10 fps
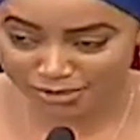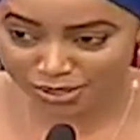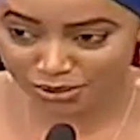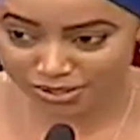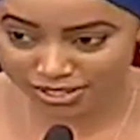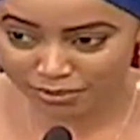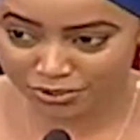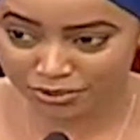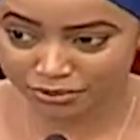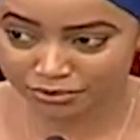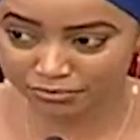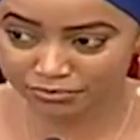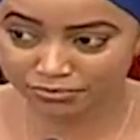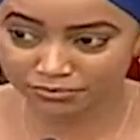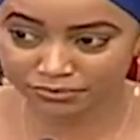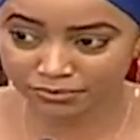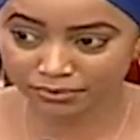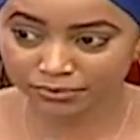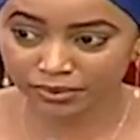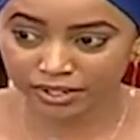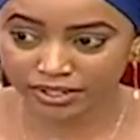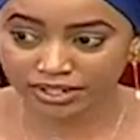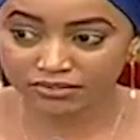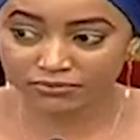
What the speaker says: misconception. In